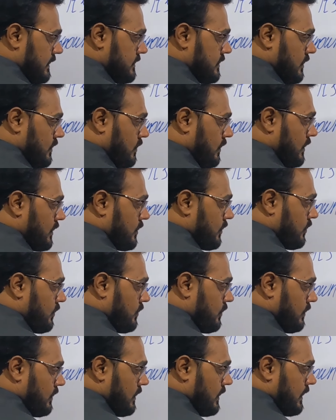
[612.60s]
is equal
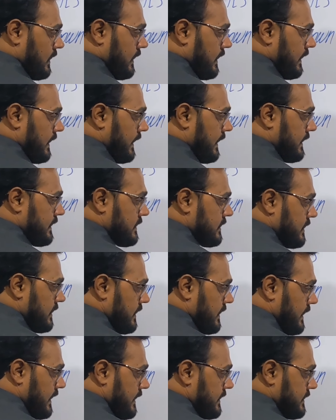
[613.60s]
to
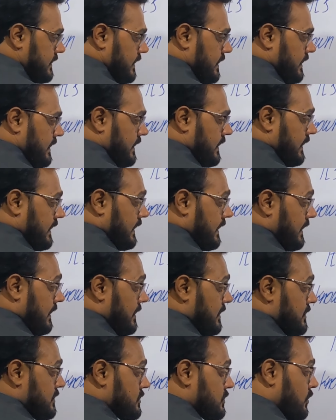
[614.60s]
AG.
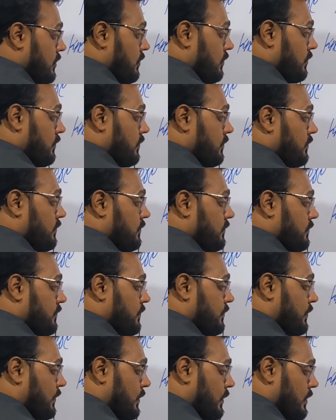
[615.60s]
So
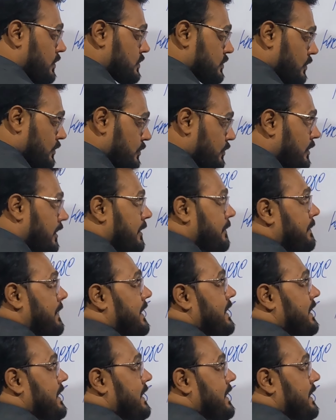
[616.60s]
force on unit